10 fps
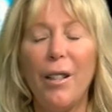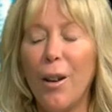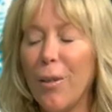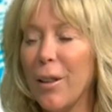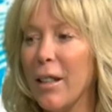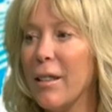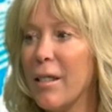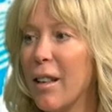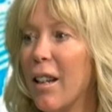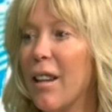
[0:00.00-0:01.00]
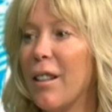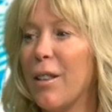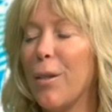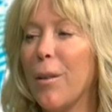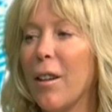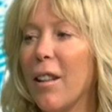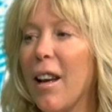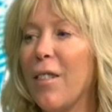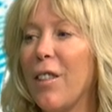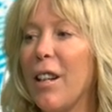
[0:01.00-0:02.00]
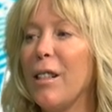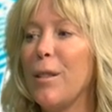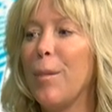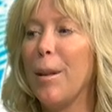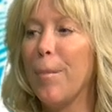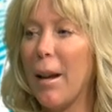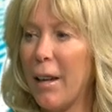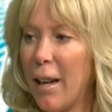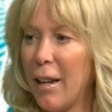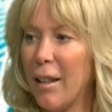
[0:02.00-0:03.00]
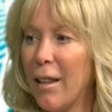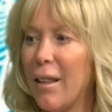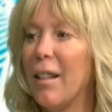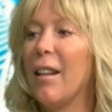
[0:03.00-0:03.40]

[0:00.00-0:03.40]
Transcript: noticed that there were a lot of kids being medicated